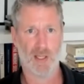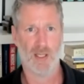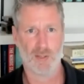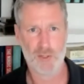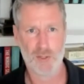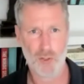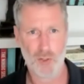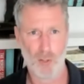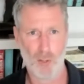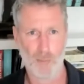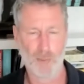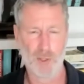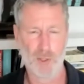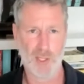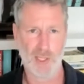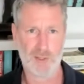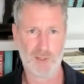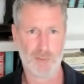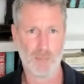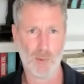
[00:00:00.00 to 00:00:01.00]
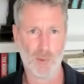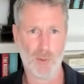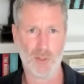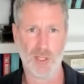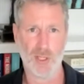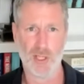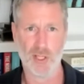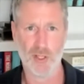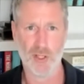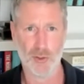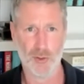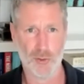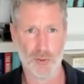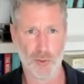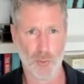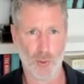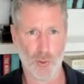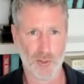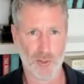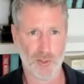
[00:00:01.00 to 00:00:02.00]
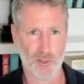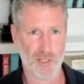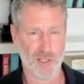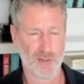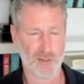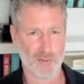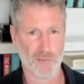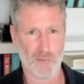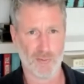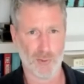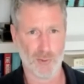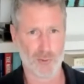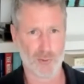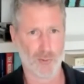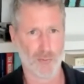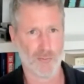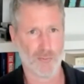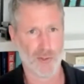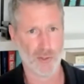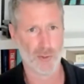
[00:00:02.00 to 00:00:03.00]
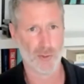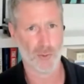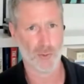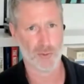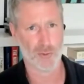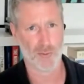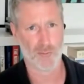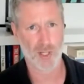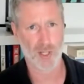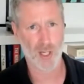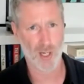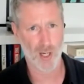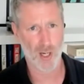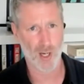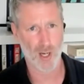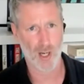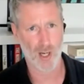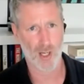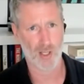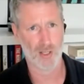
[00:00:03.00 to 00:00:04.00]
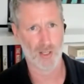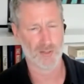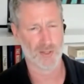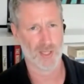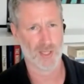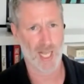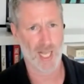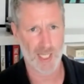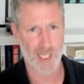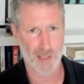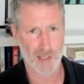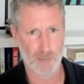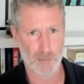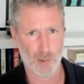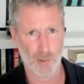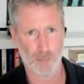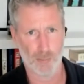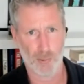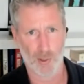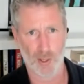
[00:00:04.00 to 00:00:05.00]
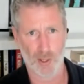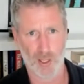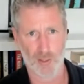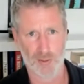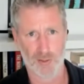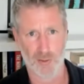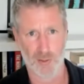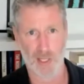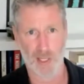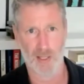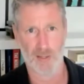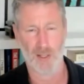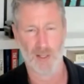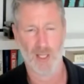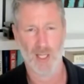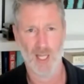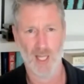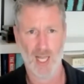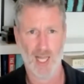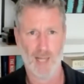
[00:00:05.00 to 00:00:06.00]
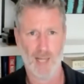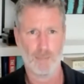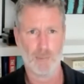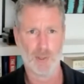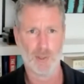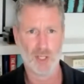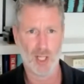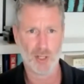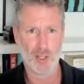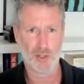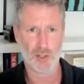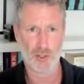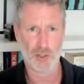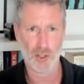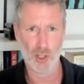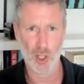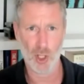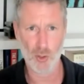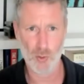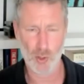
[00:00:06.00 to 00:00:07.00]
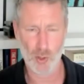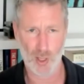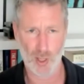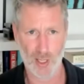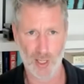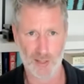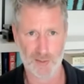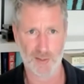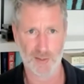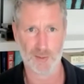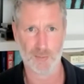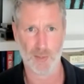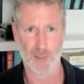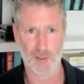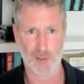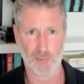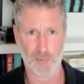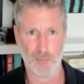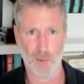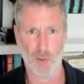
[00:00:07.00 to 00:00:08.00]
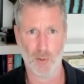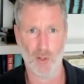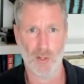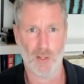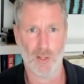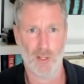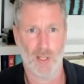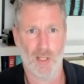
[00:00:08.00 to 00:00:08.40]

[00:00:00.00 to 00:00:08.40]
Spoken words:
As we stop transporting huge quantities of fossil fuels, of cars and animal products around, and production localizes much more